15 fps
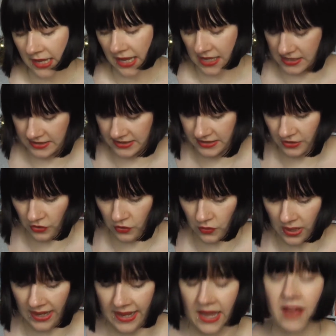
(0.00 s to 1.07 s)
And
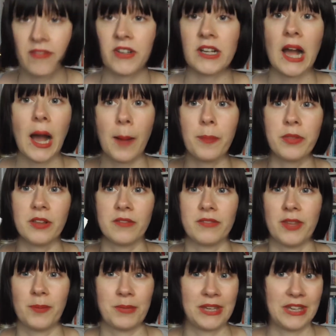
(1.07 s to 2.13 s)
so I have a couple
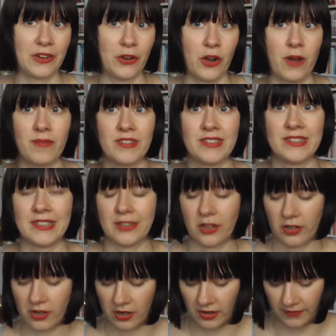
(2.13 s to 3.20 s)
of them here, obviously
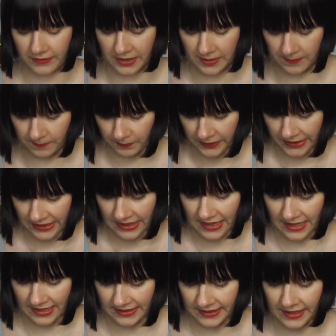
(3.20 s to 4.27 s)
not all of them,
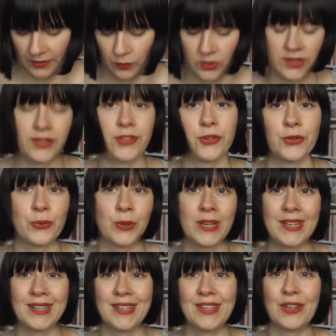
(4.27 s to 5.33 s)
and I wanted to
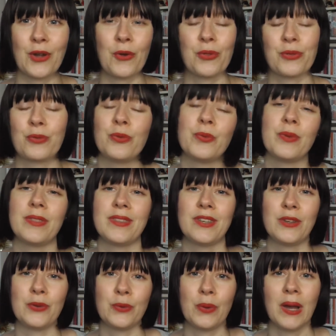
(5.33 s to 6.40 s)
quickly go through with
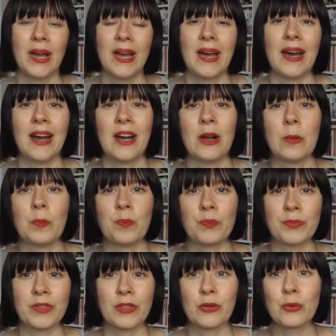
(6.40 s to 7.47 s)
you
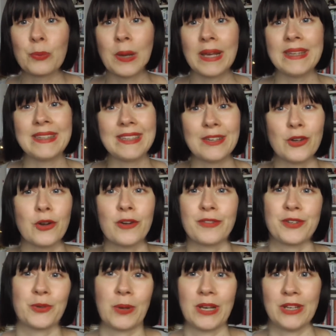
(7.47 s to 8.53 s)
through my year
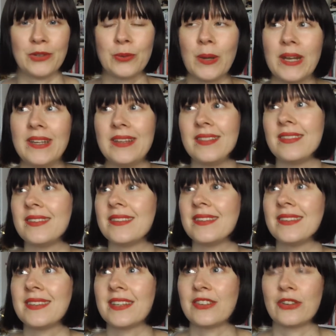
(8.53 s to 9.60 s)
of 2020. This
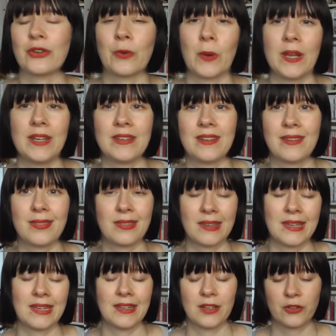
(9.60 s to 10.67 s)
is such a great
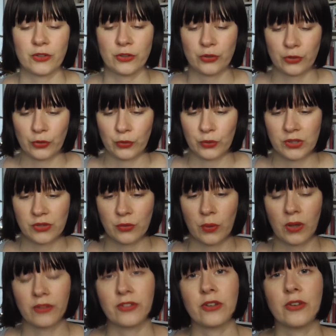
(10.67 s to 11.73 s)
thing to do, to
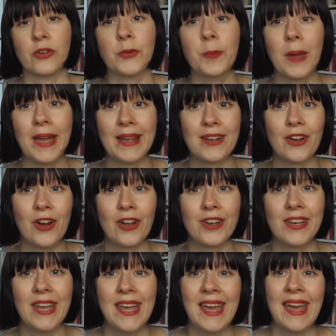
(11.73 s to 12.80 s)
also look back
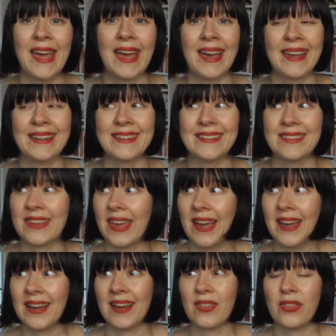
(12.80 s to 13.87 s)
on. And
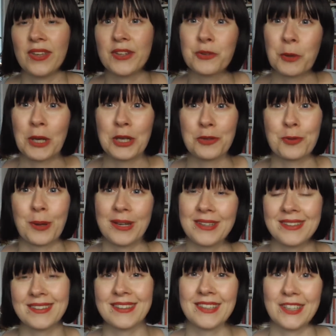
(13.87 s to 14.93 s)
yeah, I think
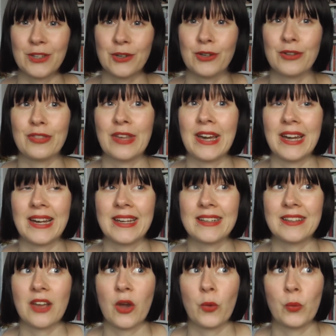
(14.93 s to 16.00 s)
2020 is a year
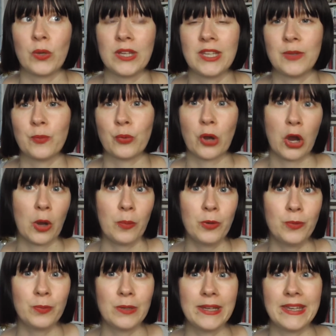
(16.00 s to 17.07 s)
that we
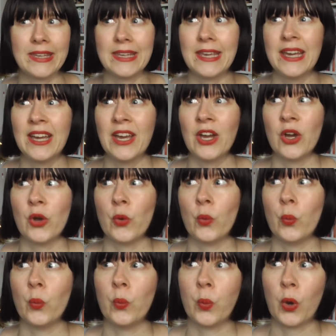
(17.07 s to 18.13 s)
probably
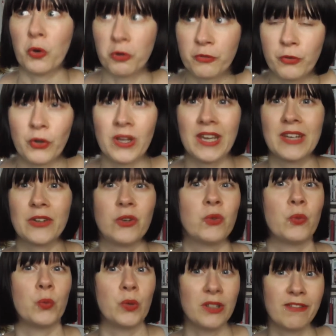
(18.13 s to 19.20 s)
won't forget
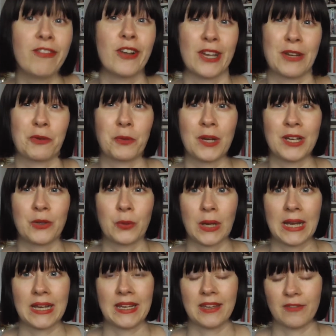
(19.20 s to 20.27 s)
and will forget quite
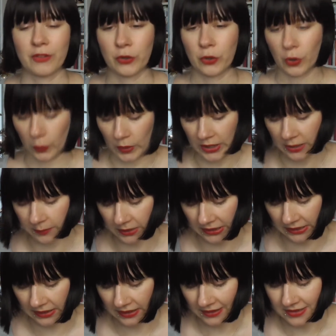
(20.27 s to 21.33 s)
quickly, if you know what I
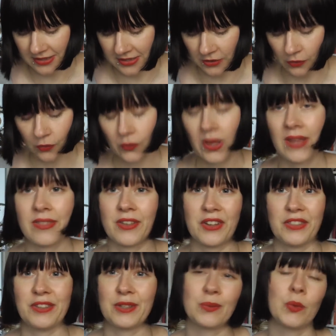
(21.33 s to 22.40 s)
mean. So I
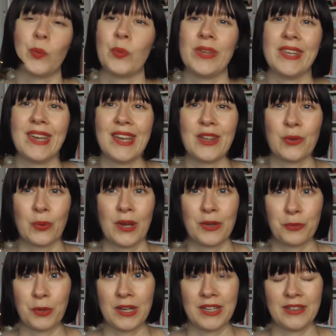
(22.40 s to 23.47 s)
thought this would be a
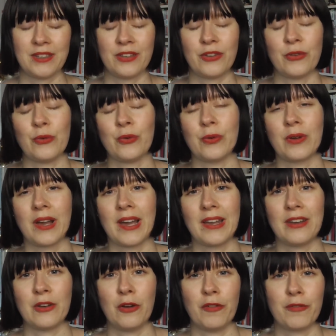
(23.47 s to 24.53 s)
great way to
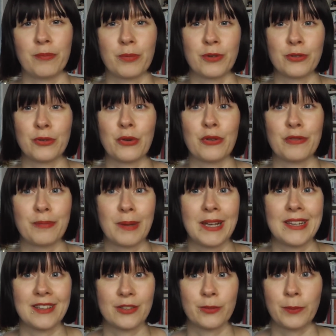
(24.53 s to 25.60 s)
kind of preserve my
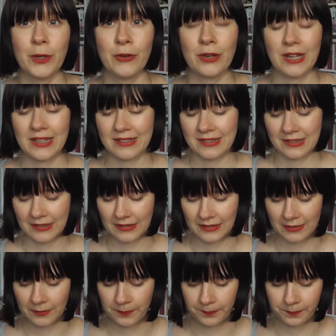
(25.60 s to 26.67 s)

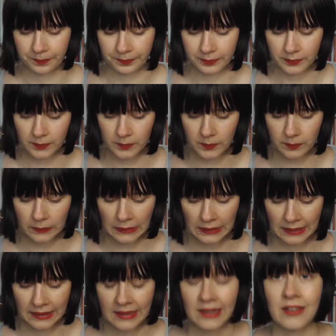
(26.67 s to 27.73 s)
experiences.
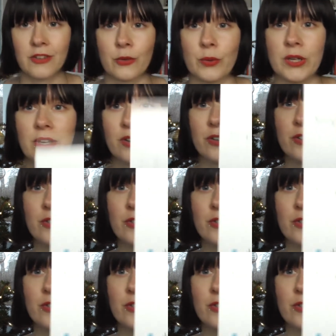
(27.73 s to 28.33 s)
So we're gonna